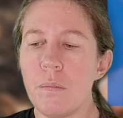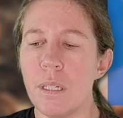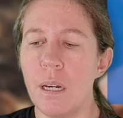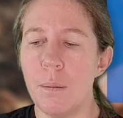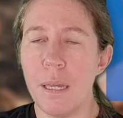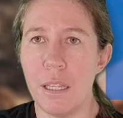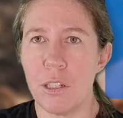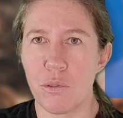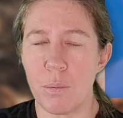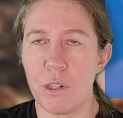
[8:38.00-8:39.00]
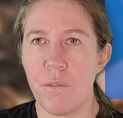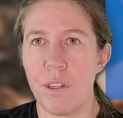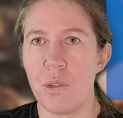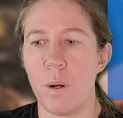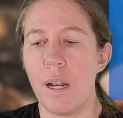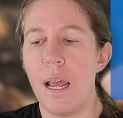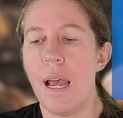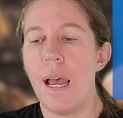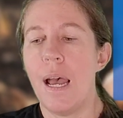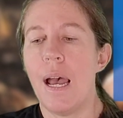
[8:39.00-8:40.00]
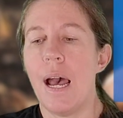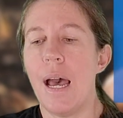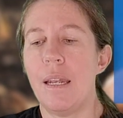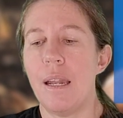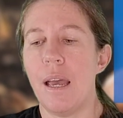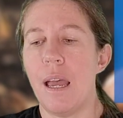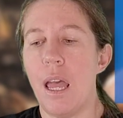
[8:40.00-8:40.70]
in the description of this one. And